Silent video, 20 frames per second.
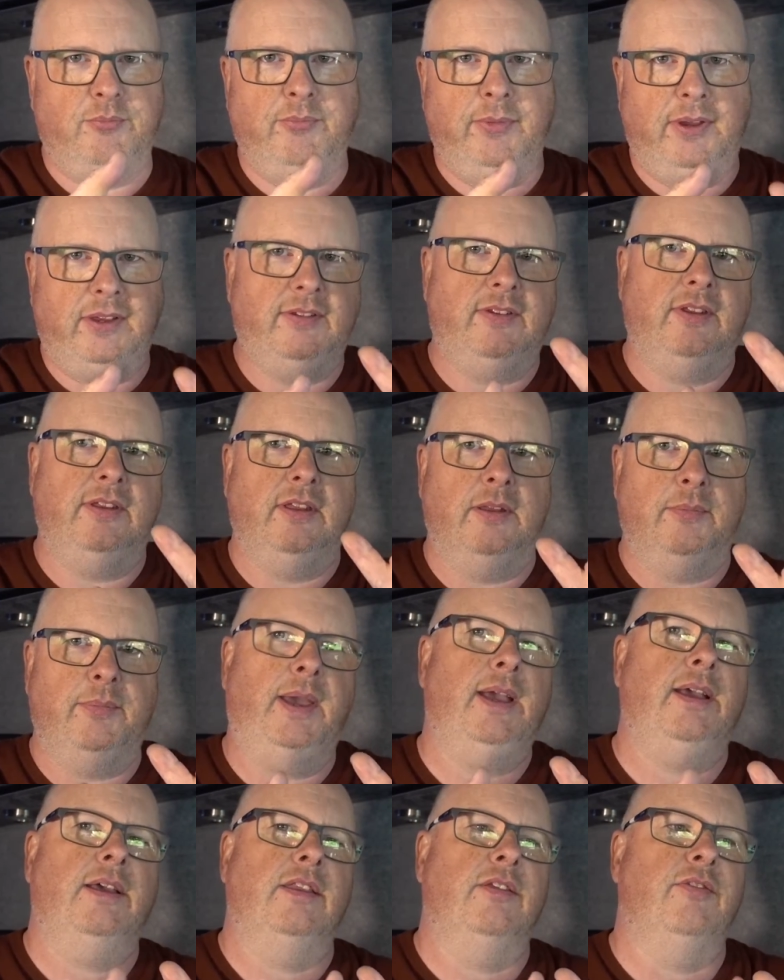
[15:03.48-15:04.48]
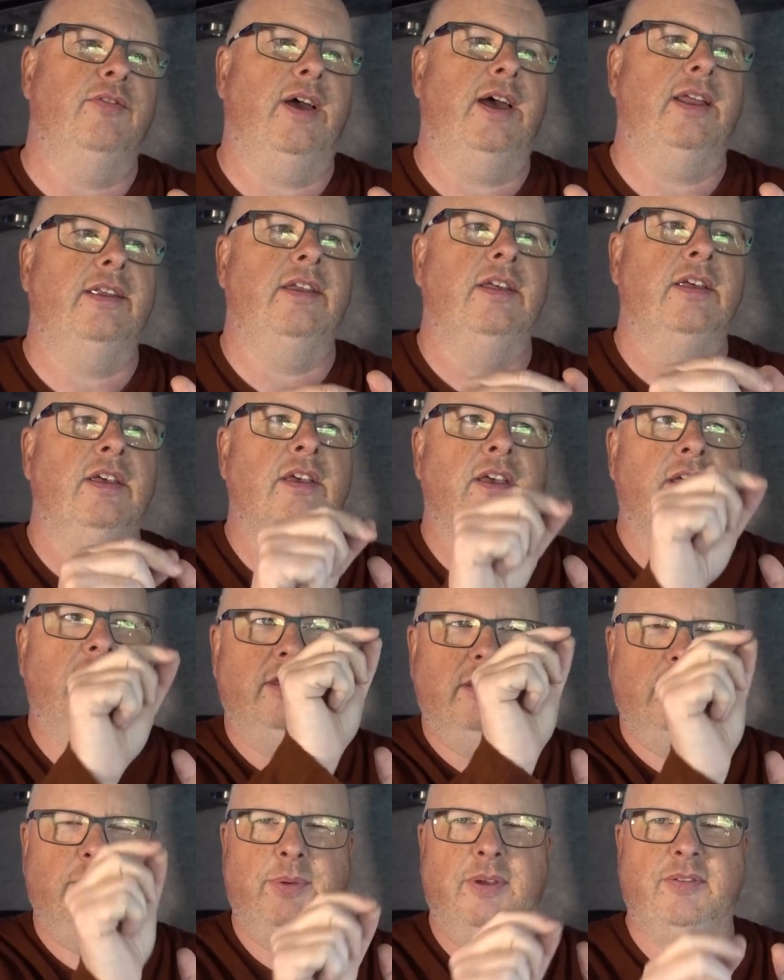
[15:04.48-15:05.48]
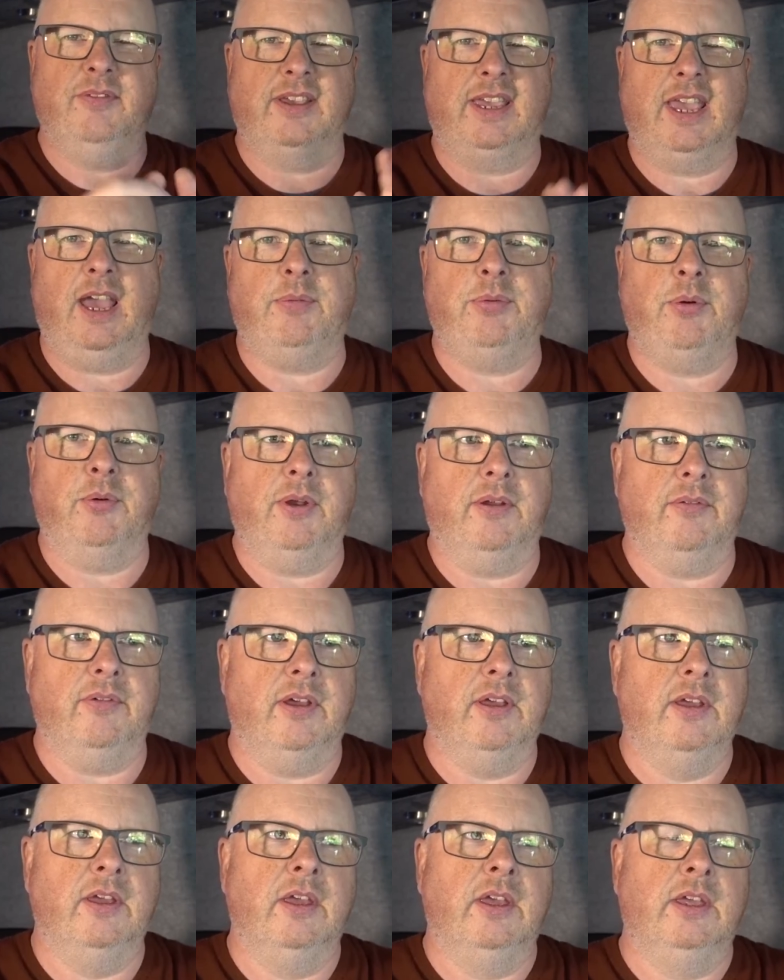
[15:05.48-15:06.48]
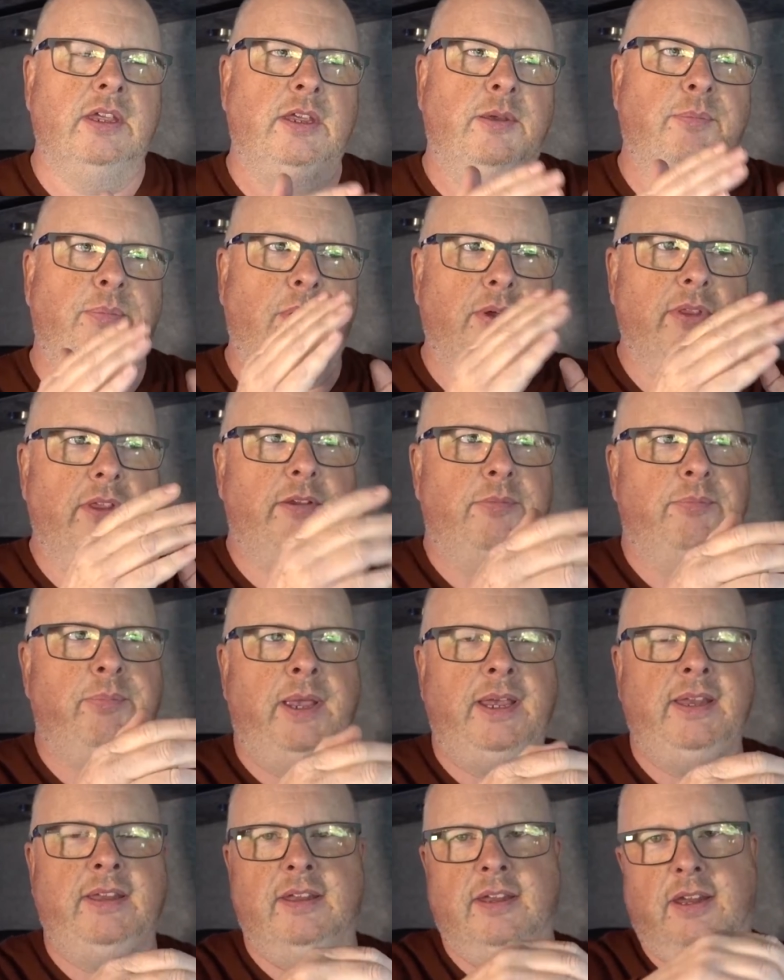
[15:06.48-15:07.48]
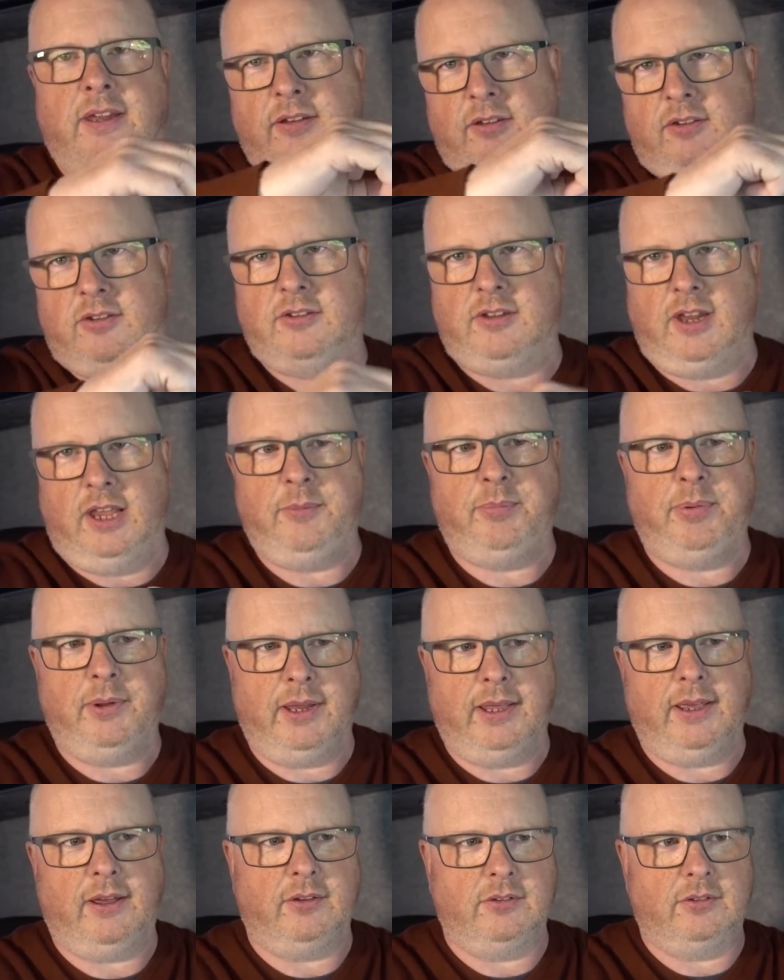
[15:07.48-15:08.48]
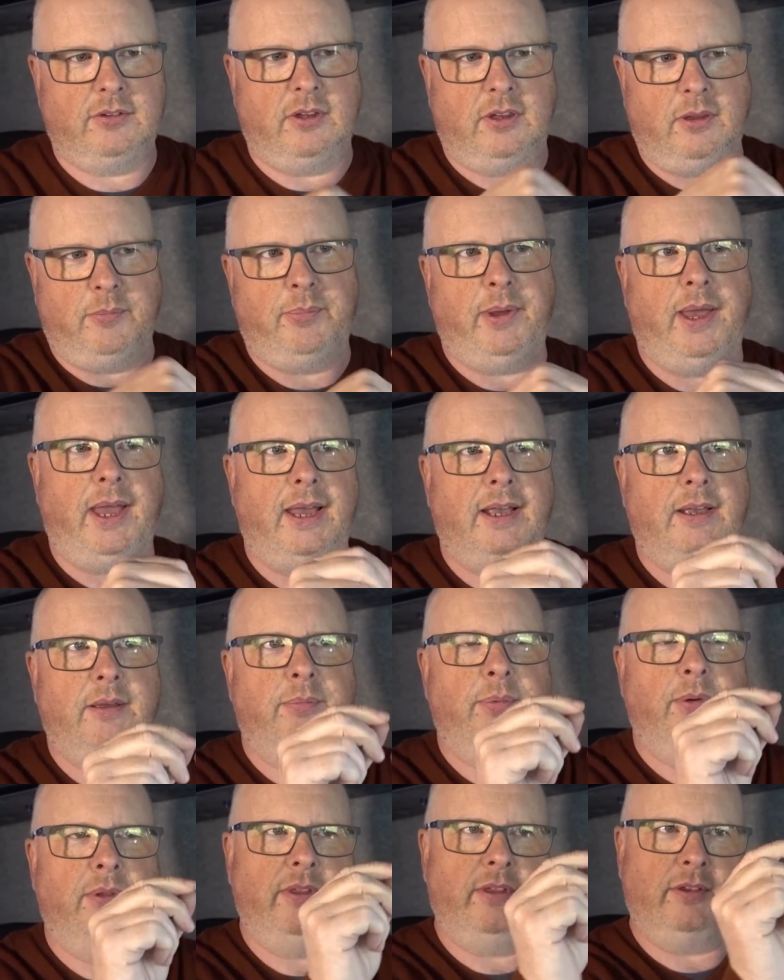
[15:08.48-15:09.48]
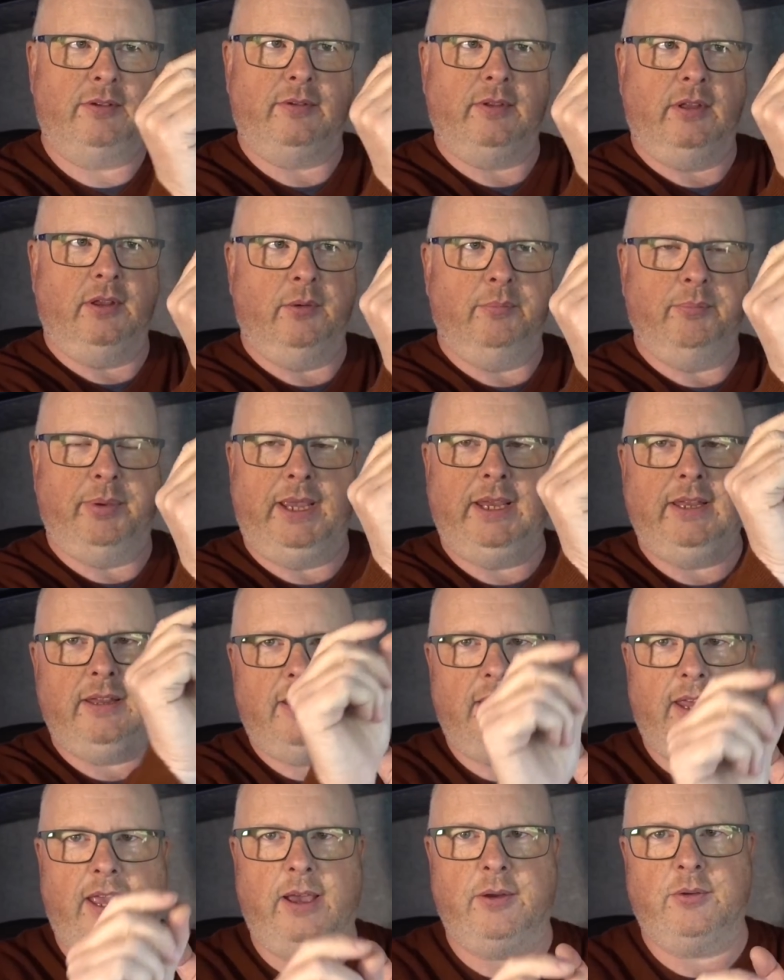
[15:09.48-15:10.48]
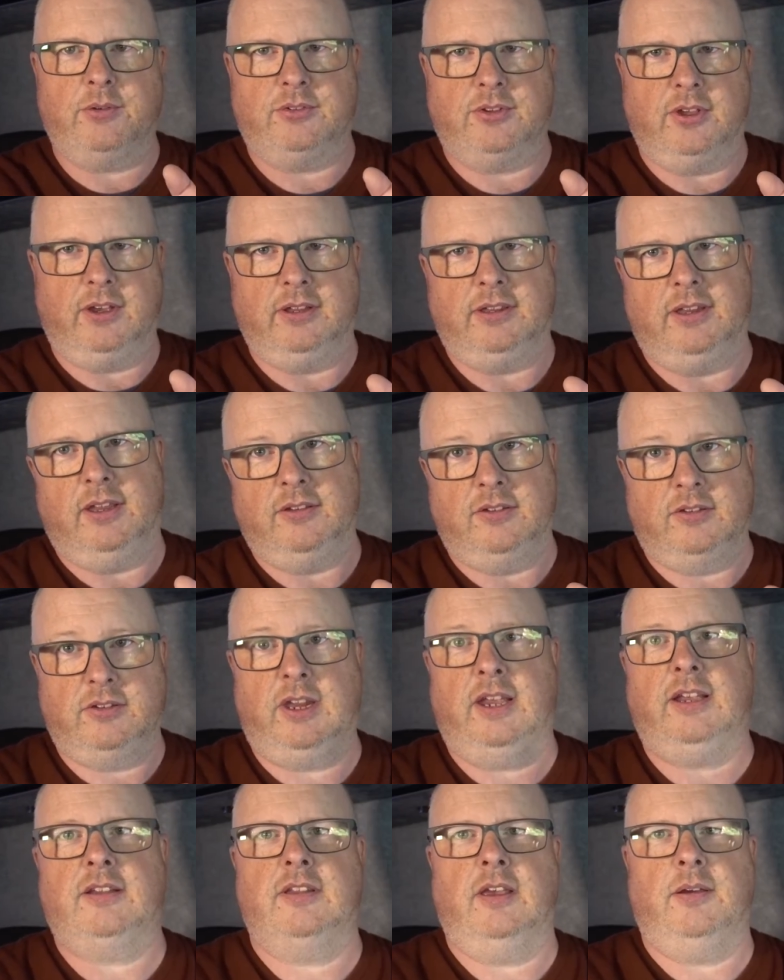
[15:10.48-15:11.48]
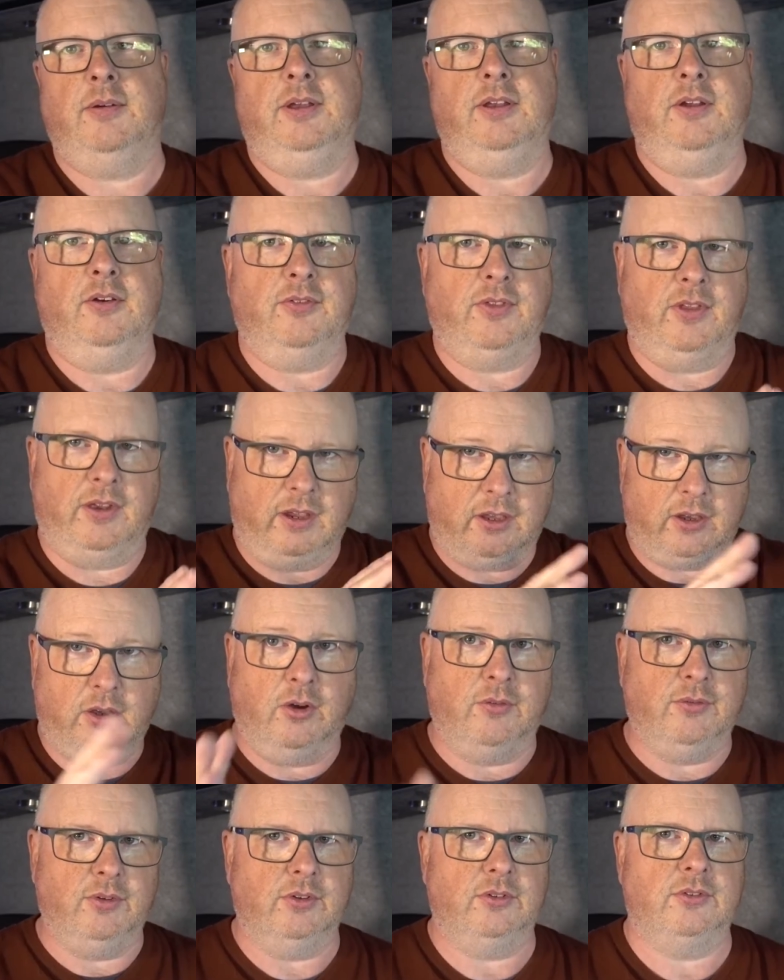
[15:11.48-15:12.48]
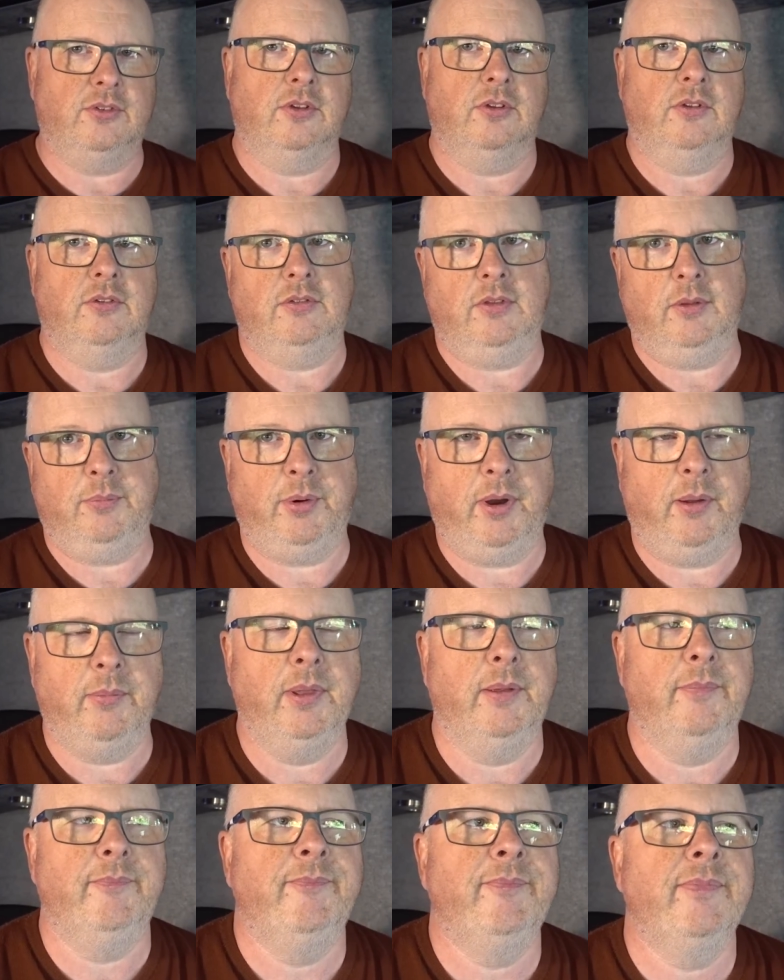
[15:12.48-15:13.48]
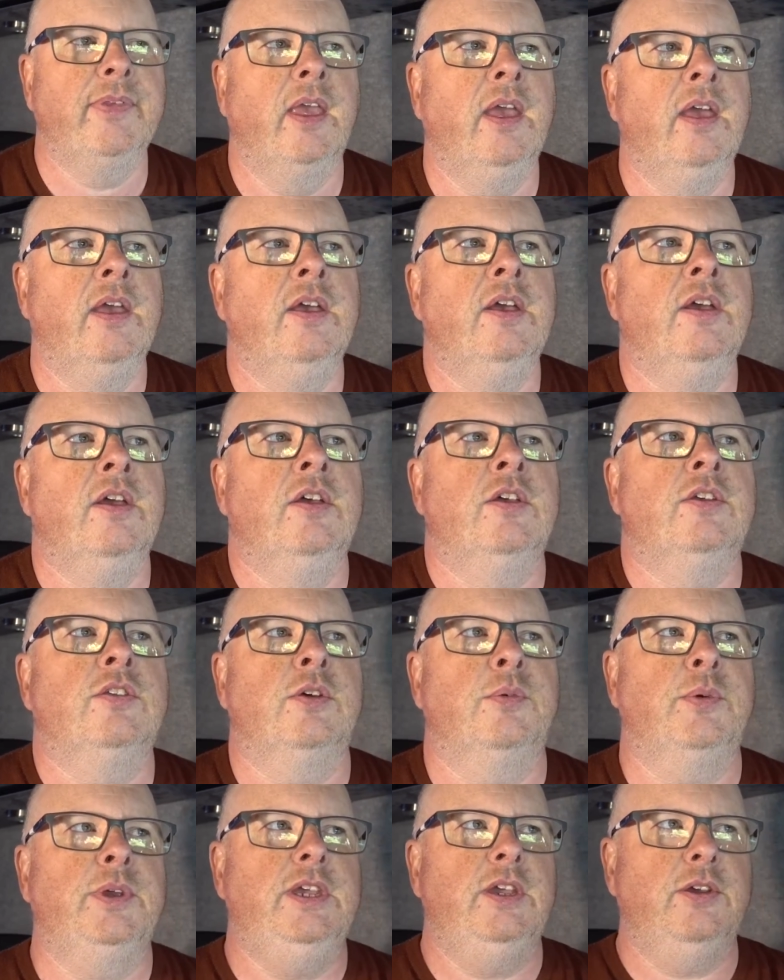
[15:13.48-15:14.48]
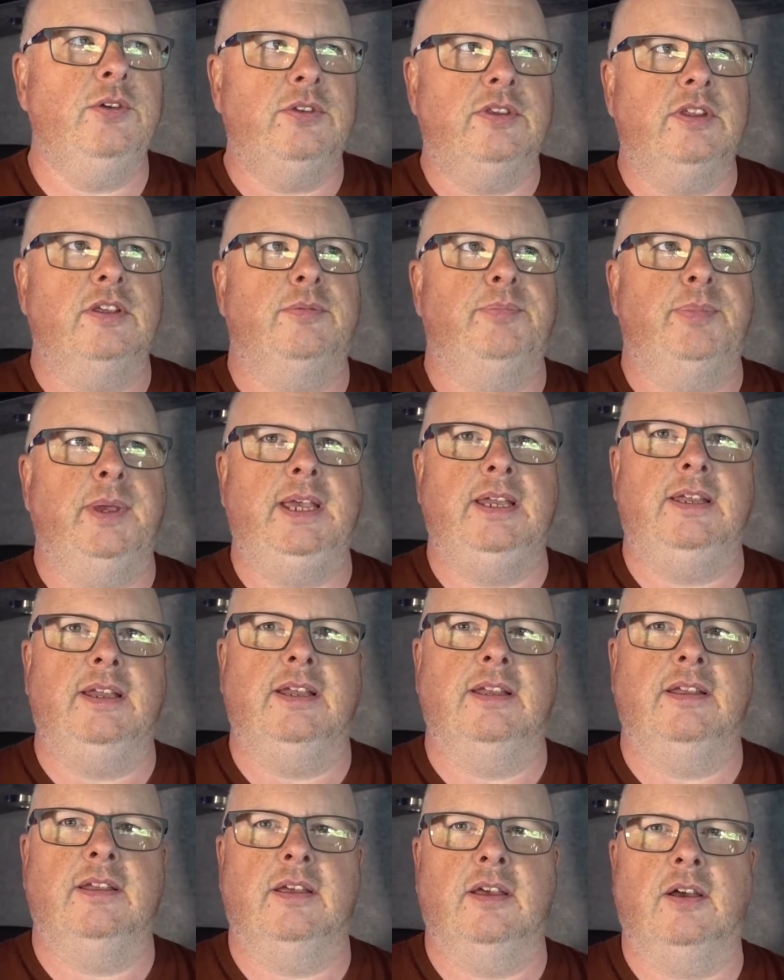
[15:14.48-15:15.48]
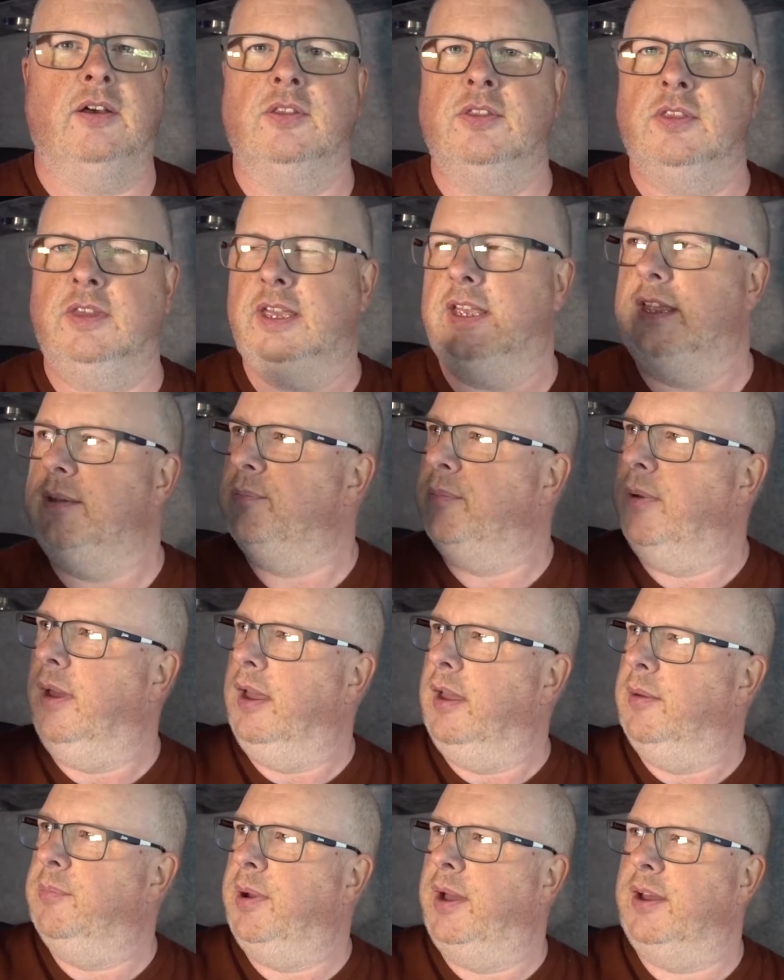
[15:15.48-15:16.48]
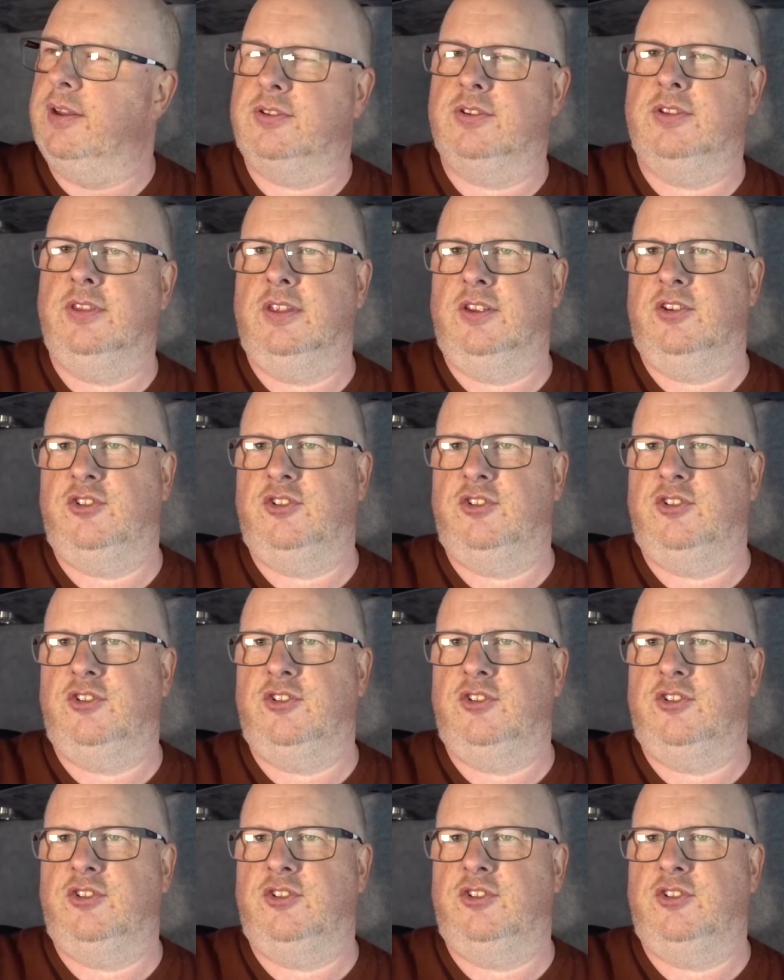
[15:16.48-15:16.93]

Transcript: meeting the back of the van and there's a bit of a gap or whatever, you put this beading in, staple it onto the back, but this little bead at the outside then sticks out enough that it covers the problem. So we use this beading on the parts of the